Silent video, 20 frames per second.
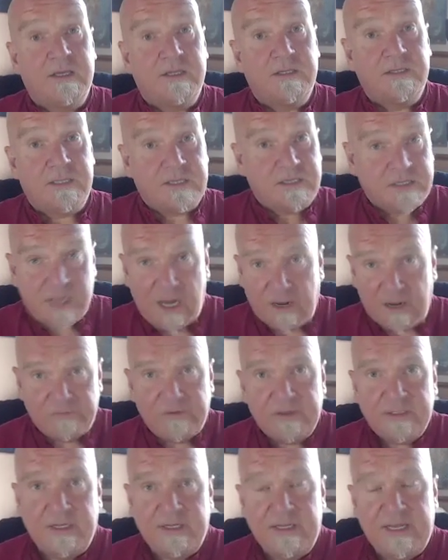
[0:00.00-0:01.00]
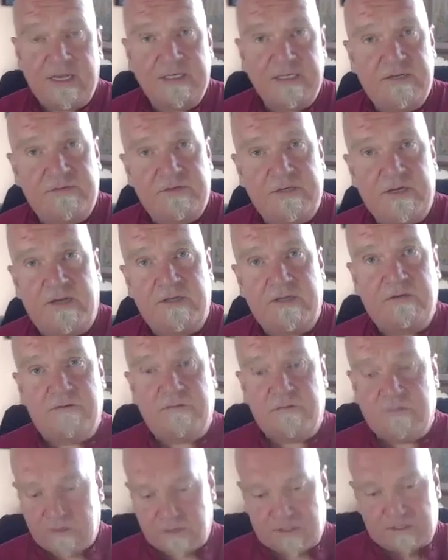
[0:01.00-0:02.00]
Discovering the negative
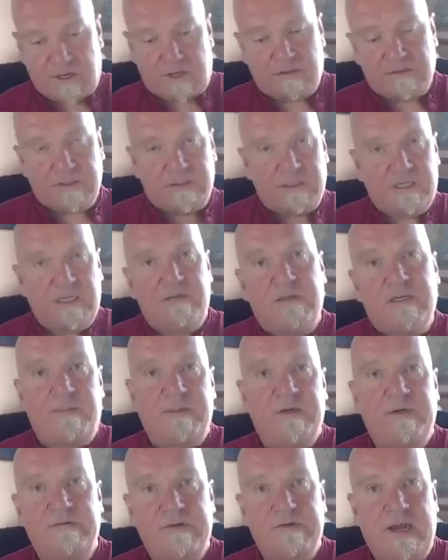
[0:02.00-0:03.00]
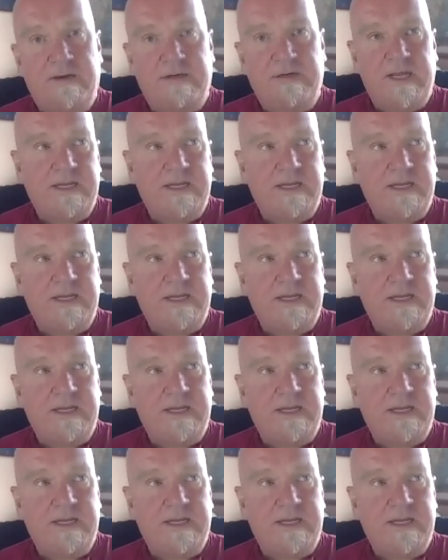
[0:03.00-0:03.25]
cycles that keep coming around.